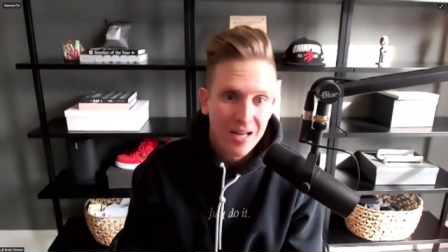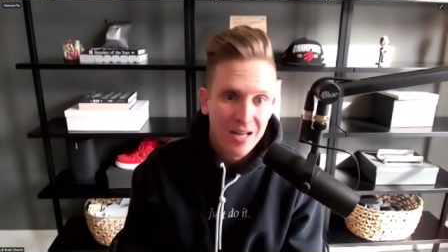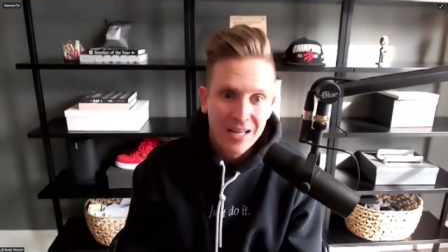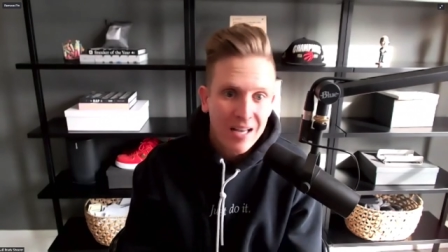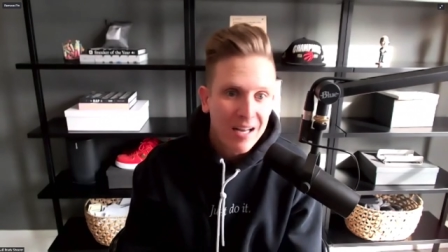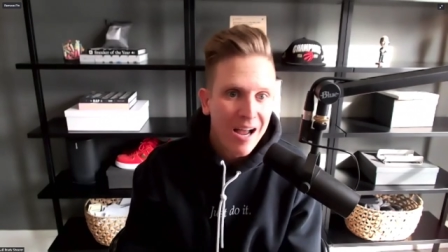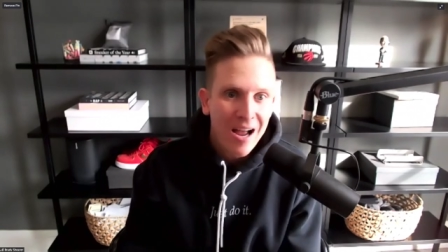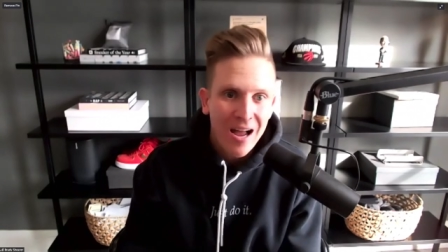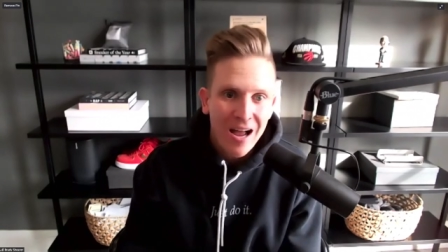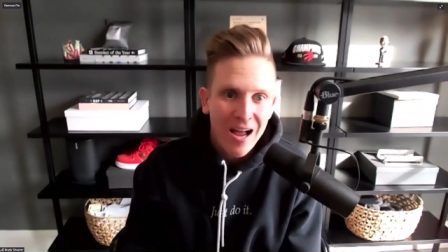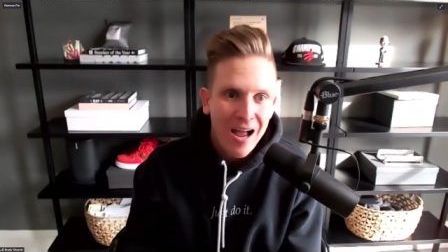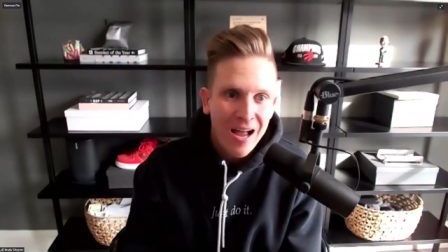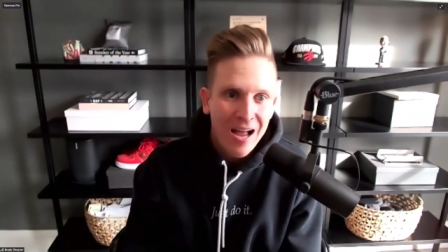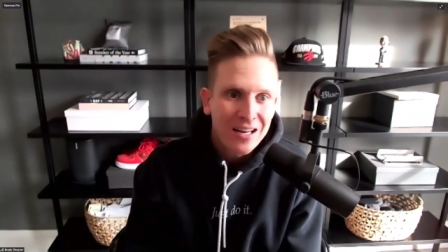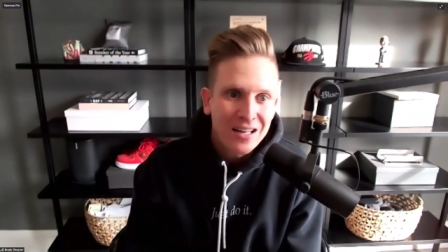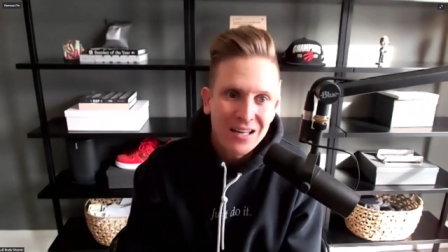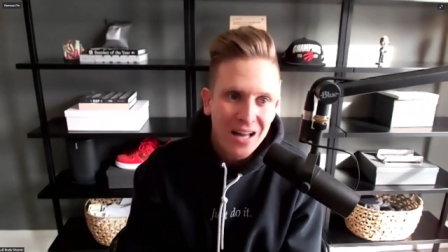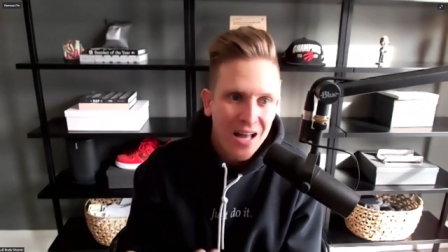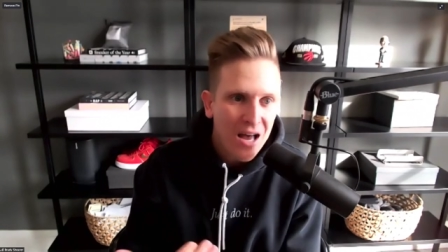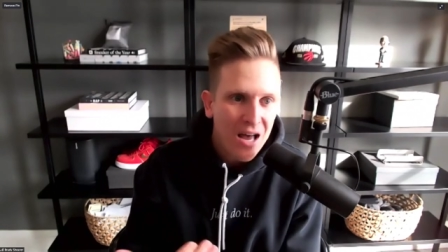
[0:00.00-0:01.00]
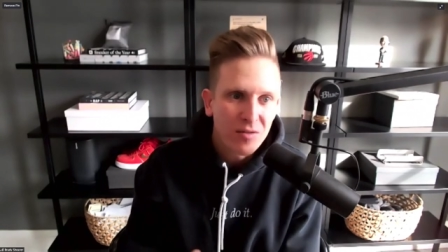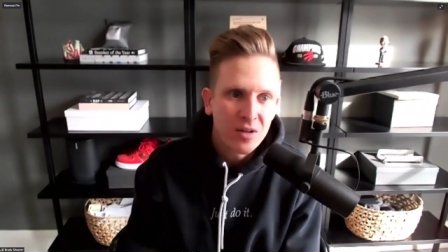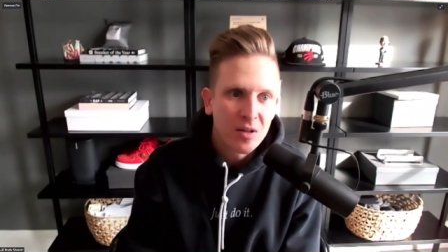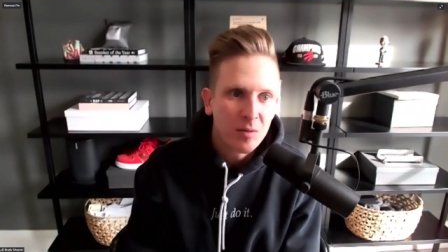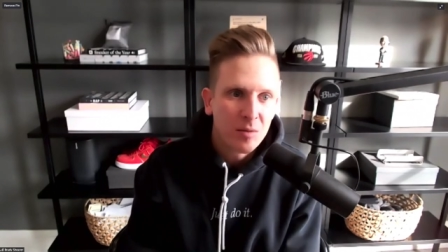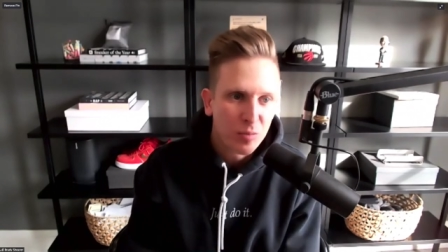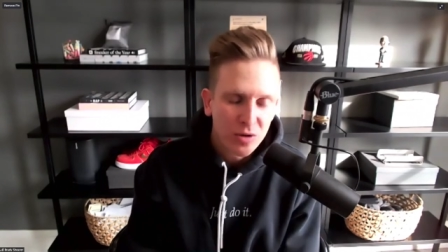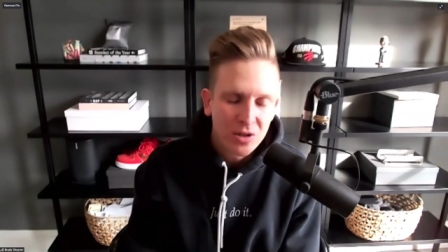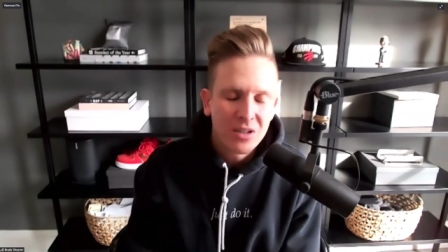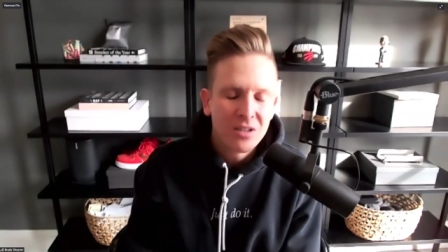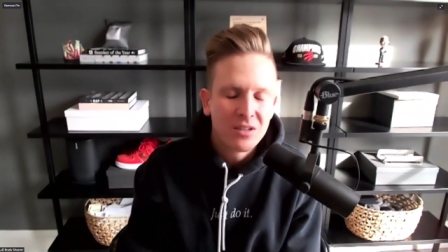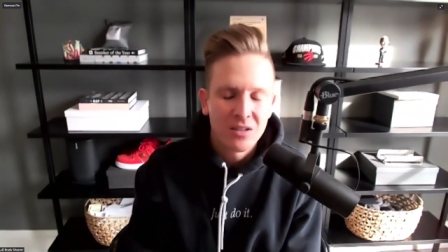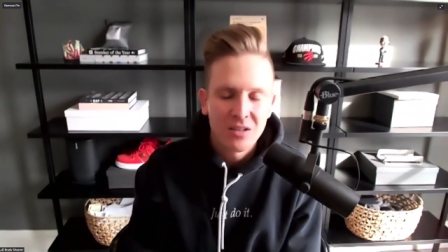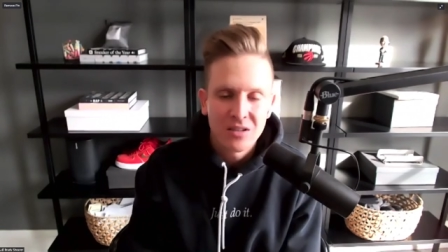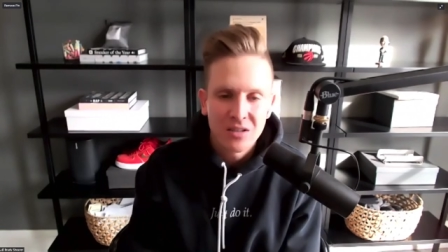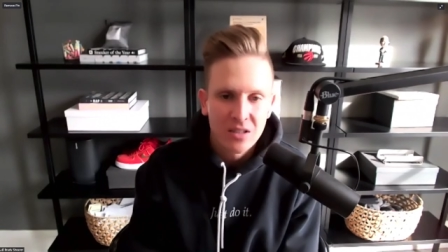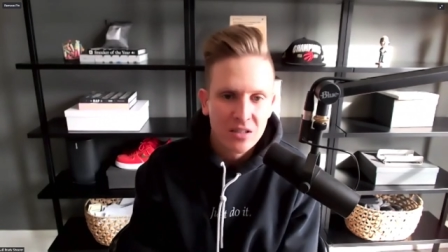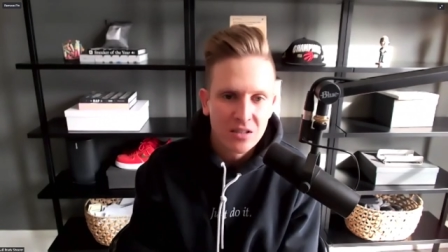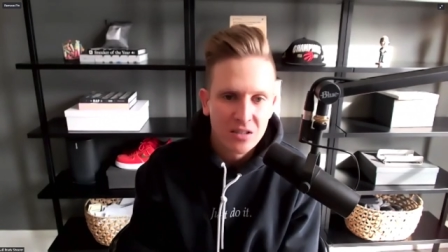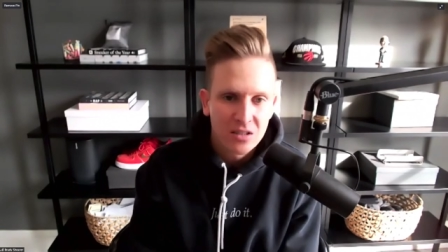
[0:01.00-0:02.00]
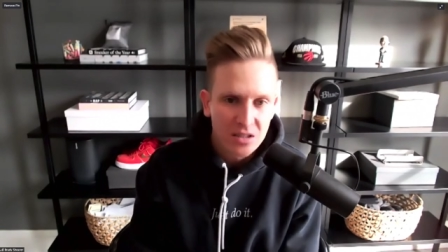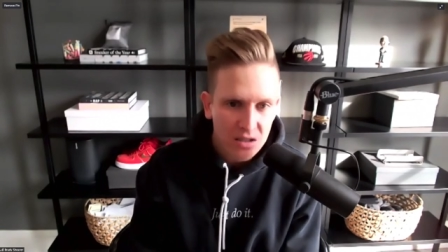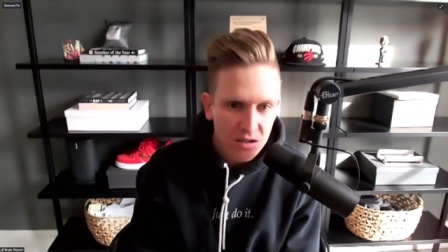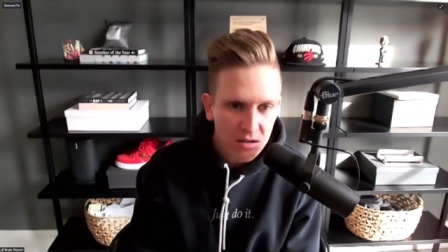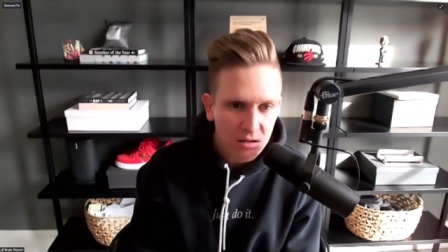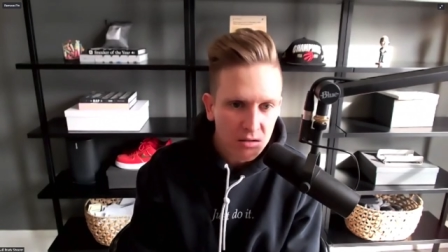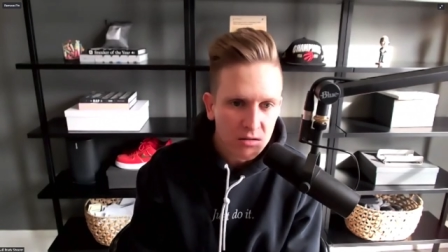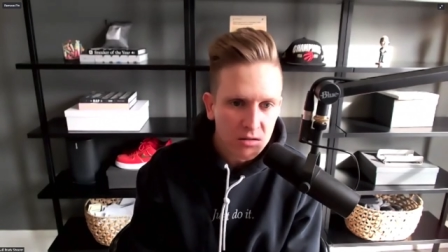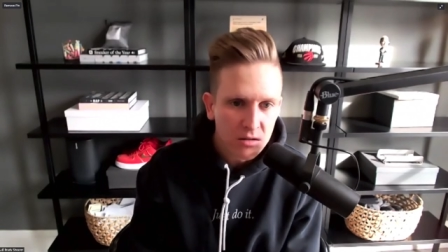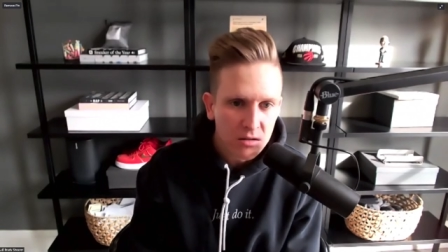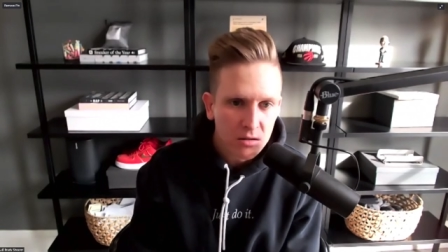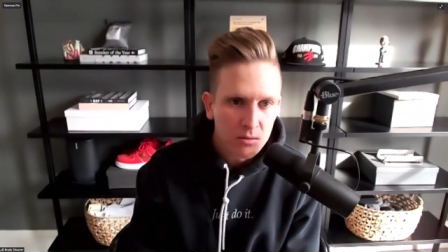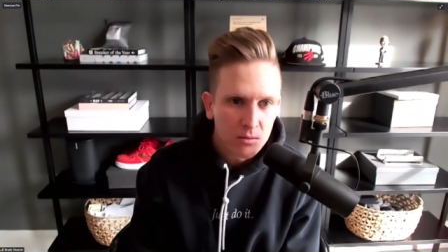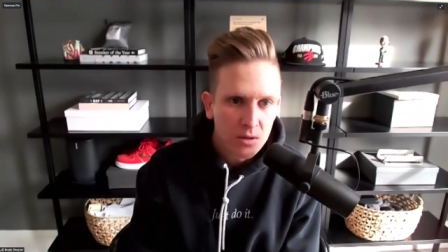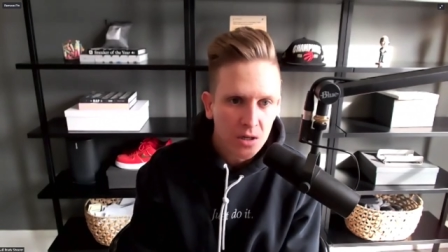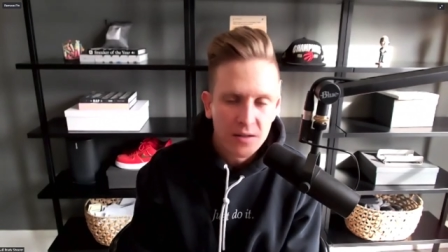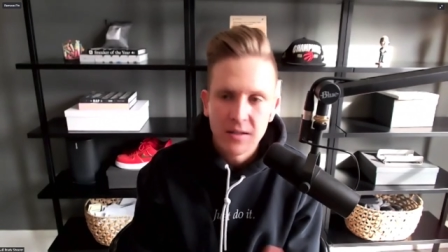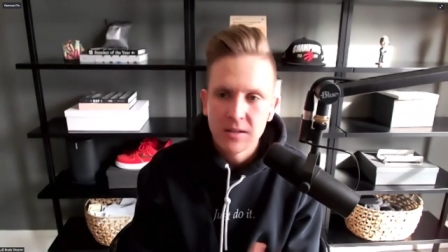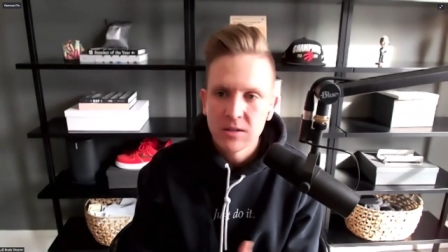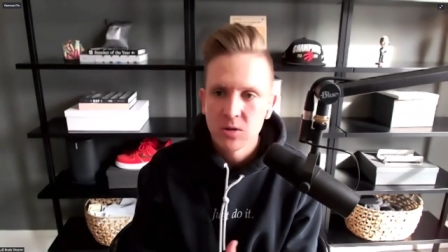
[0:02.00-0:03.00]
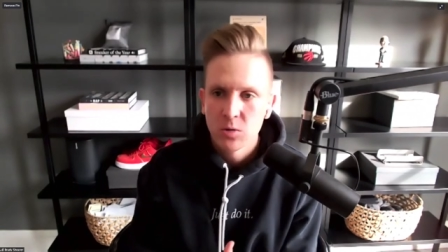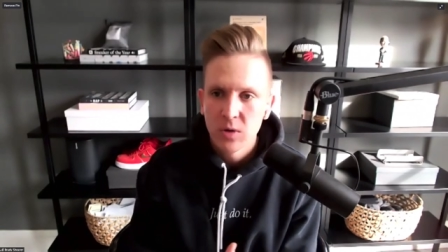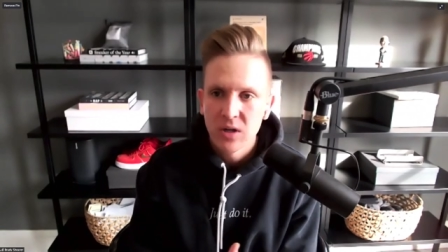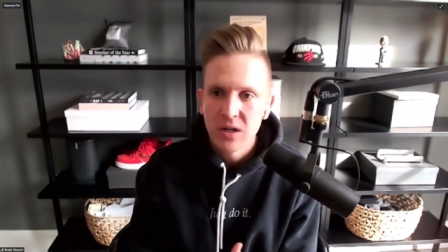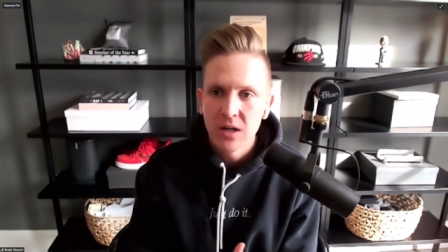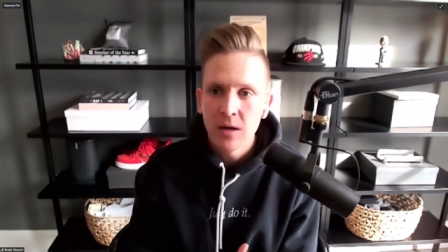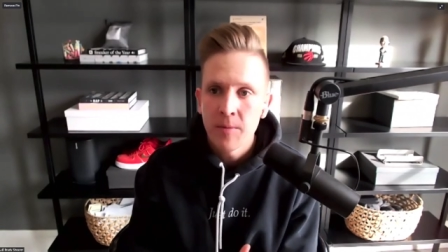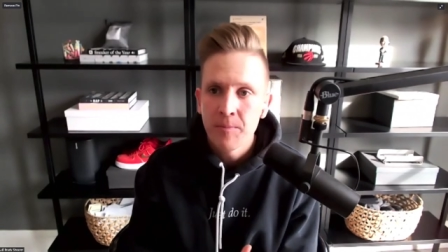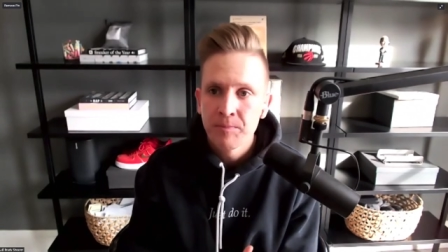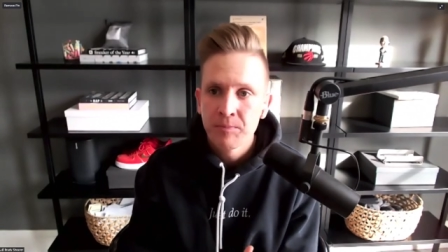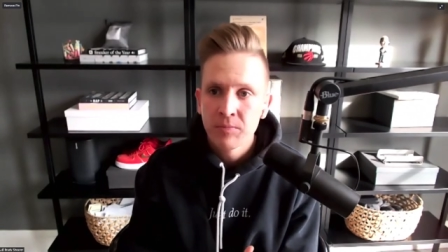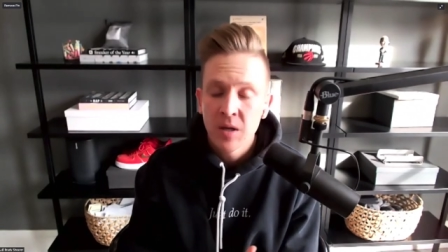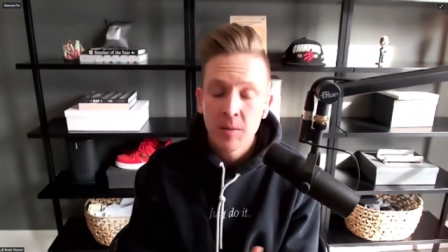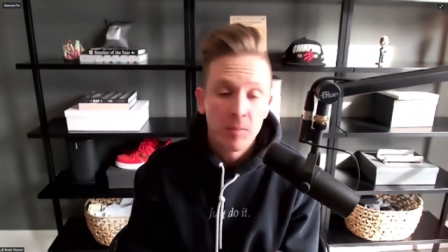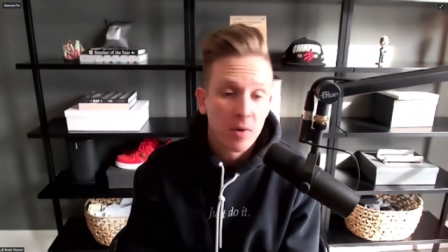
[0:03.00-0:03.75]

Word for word: again, I, I didn't have any pre existing skills in this arena